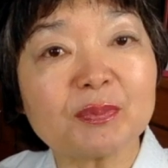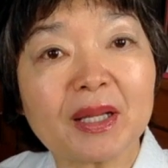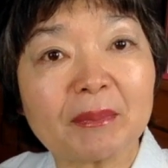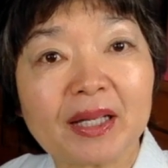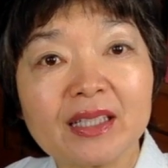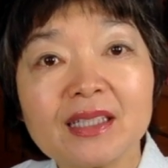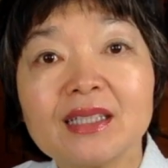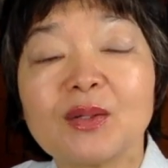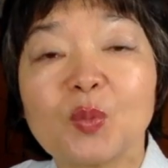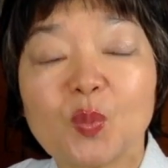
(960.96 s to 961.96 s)
my mother
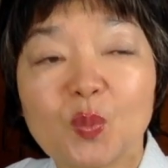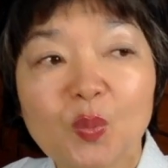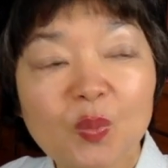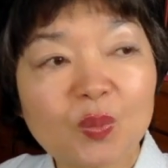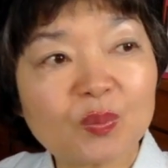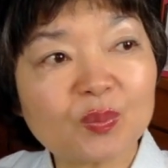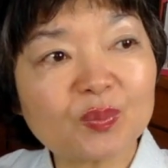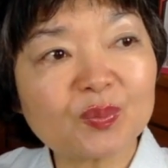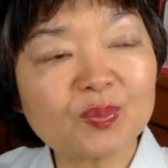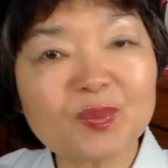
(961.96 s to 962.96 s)

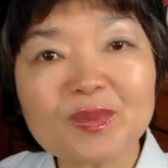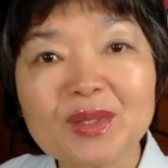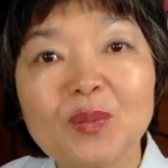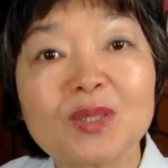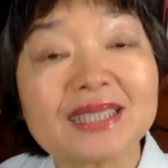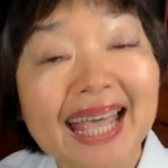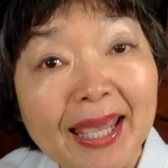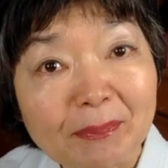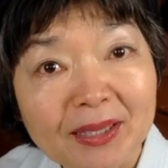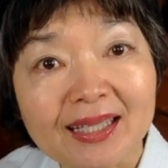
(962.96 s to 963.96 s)
was
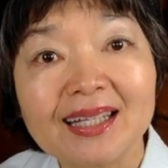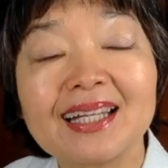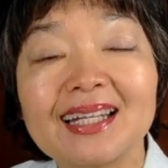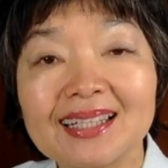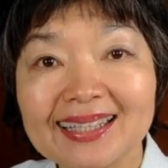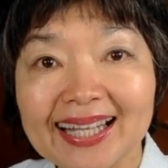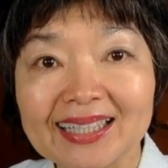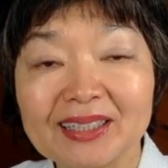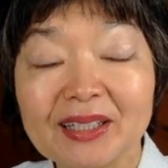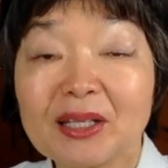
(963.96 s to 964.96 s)
happy like
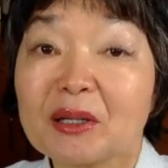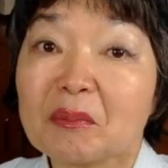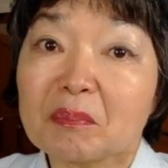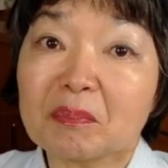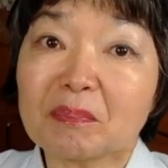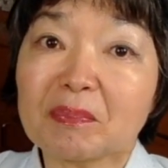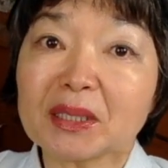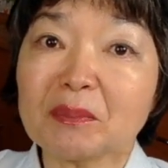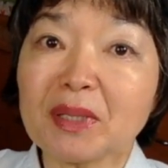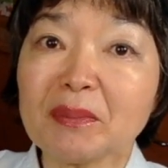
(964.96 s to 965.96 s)
that. But
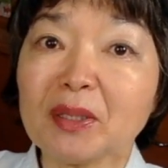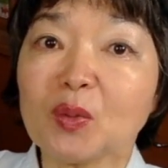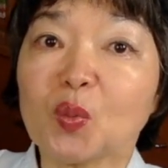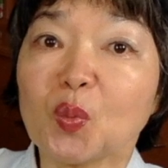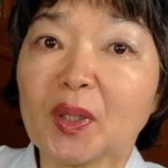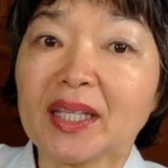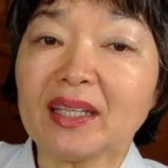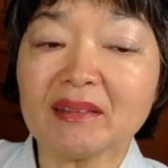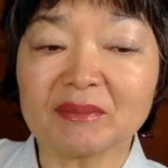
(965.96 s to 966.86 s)
maybe we